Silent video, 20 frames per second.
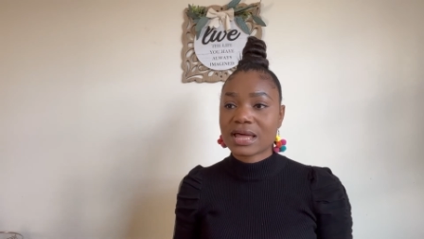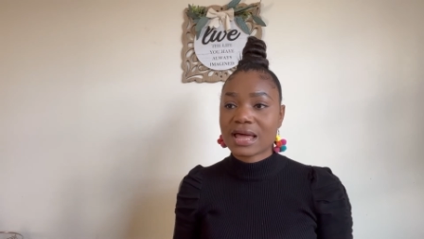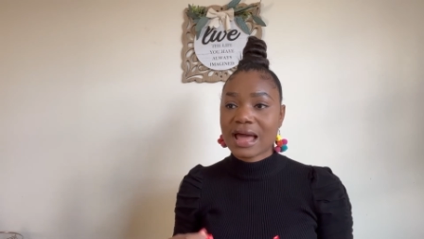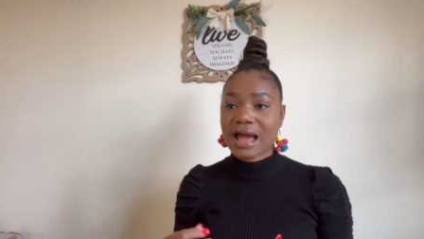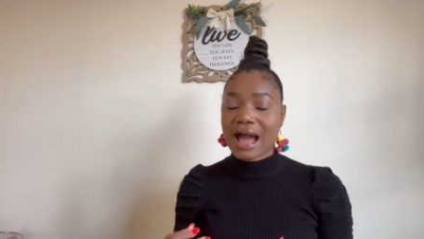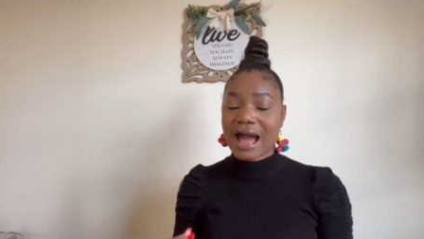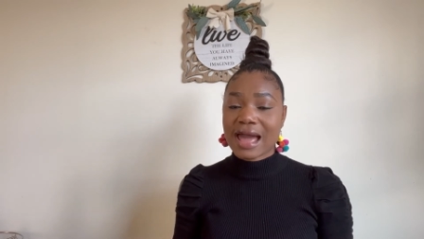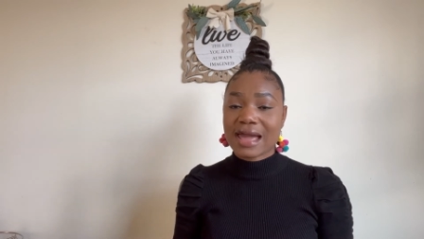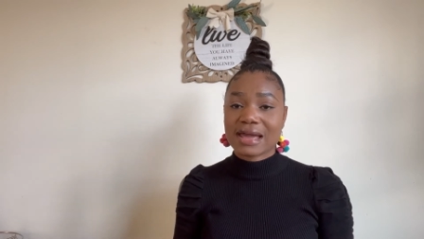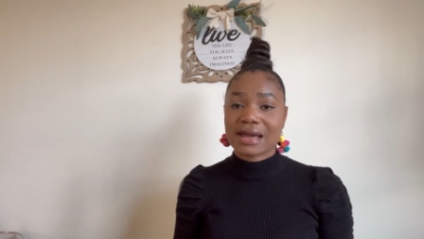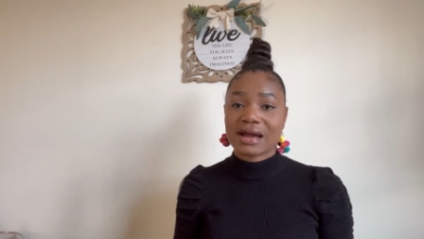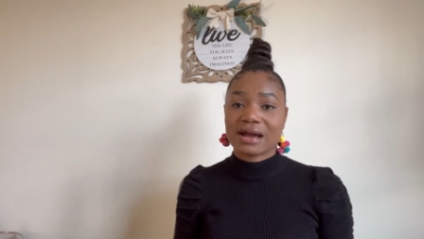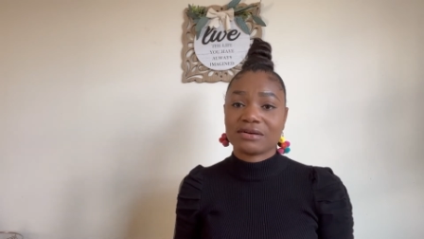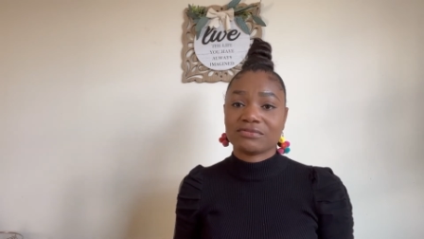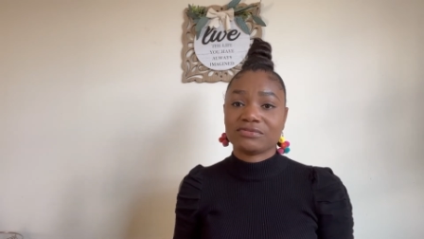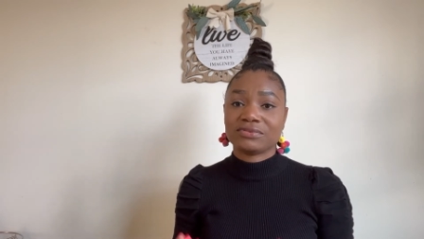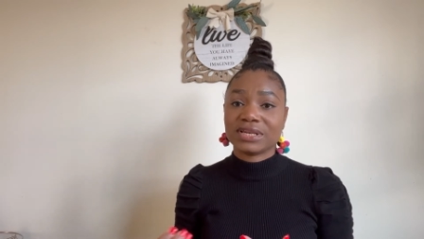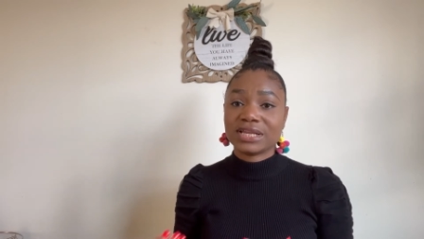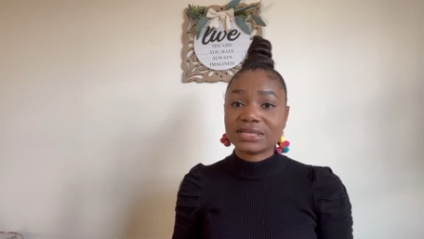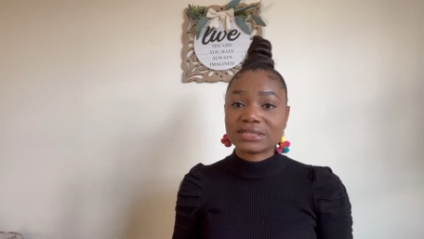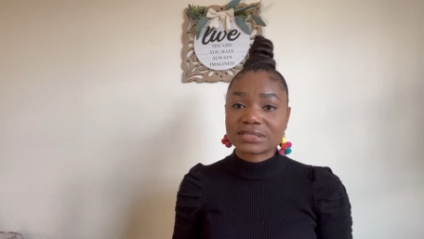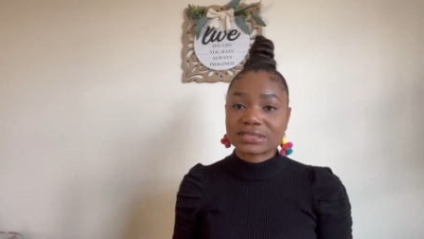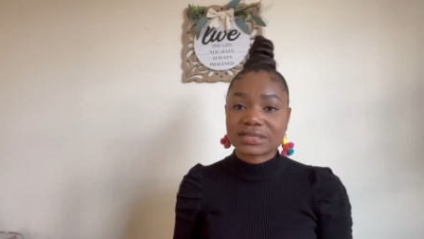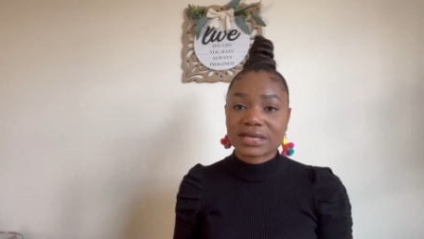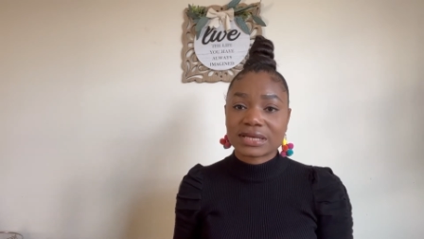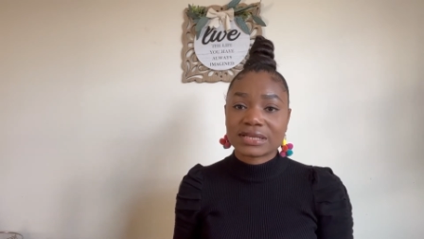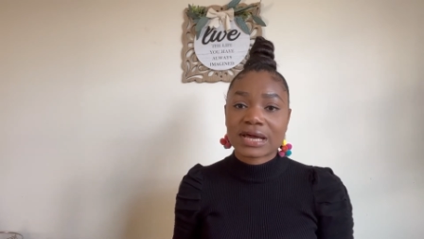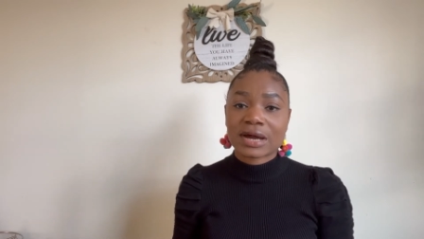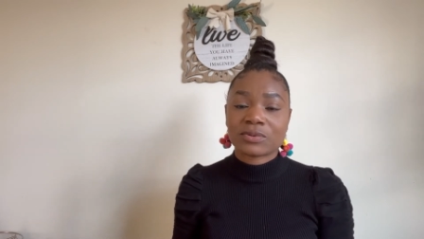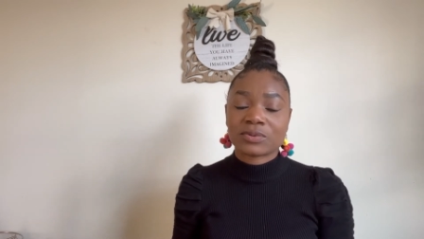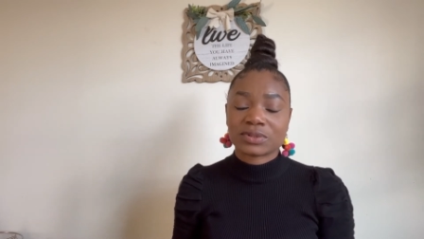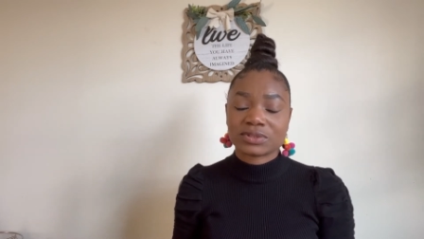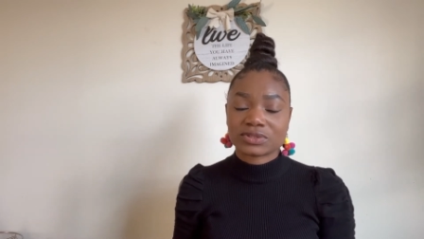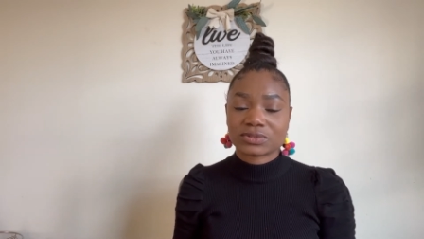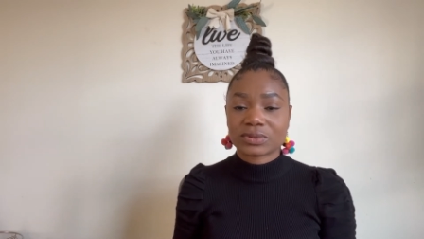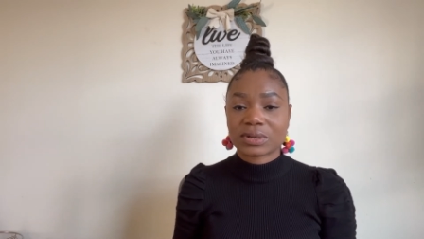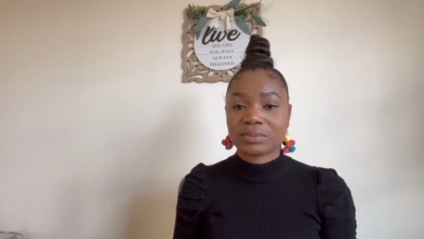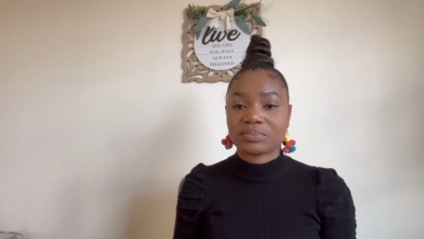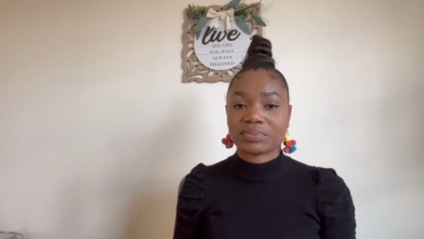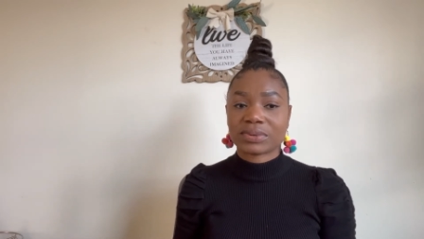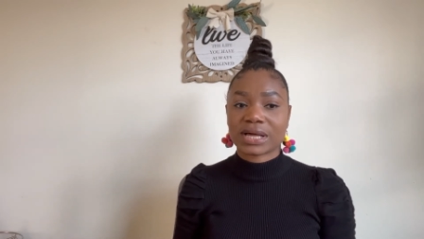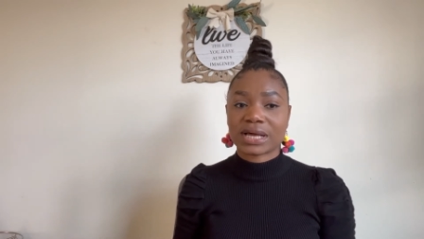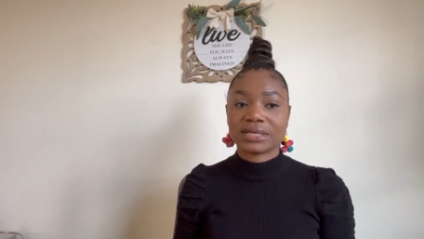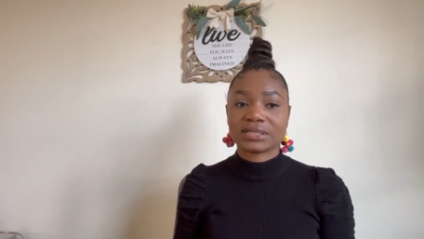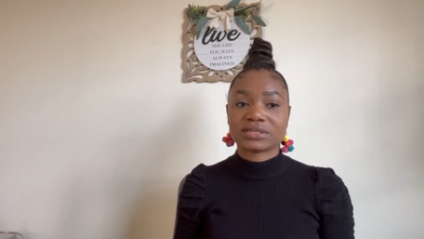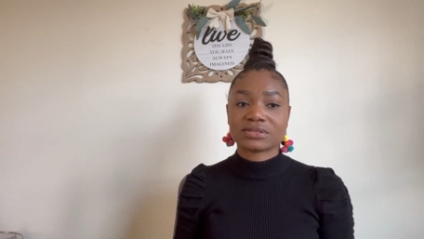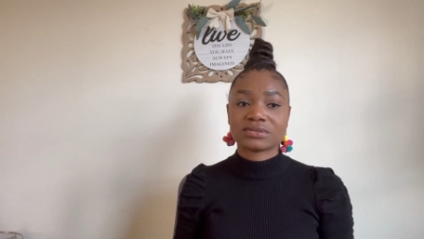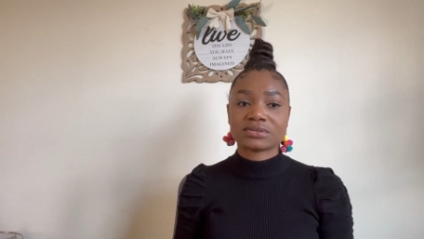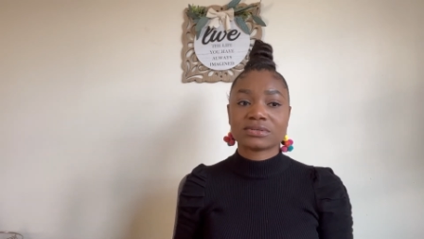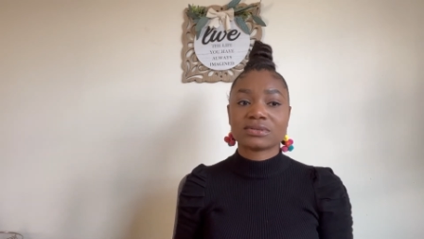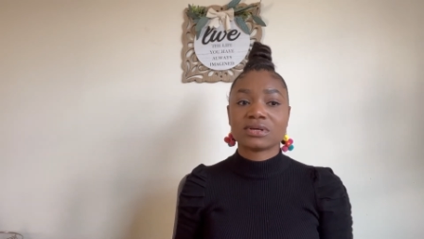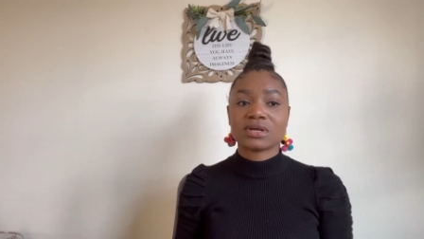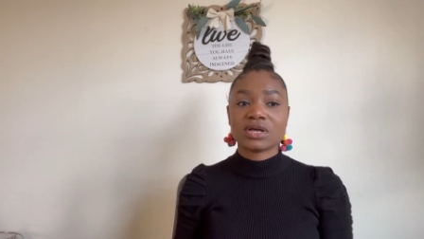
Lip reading: I have listed I want to apply to.